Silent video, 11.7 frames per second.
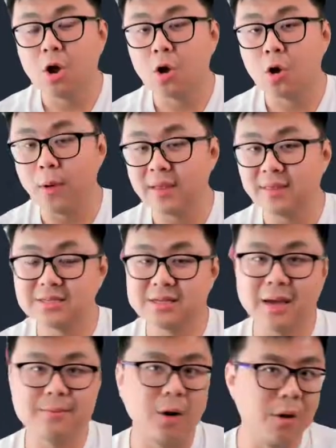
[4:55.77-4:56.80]
going this
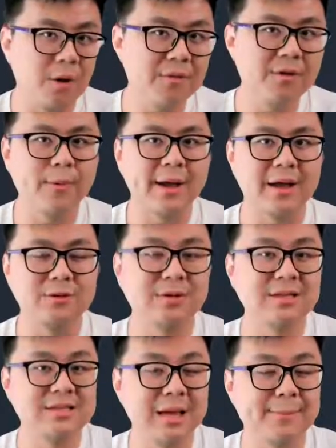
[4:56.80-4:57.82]
time all the way to
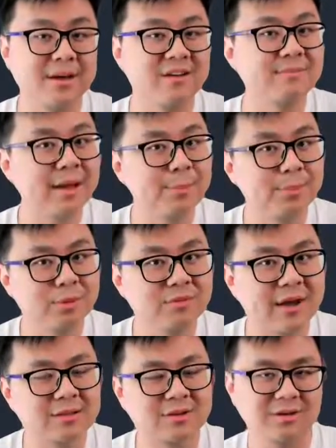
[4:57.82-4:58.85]
the tip of my blue
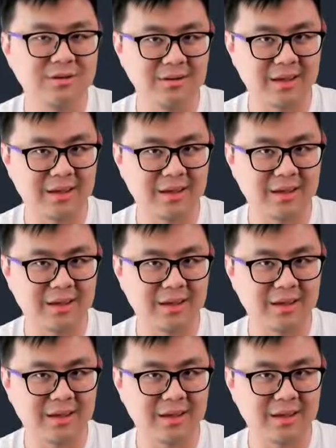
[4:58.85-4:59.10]
vector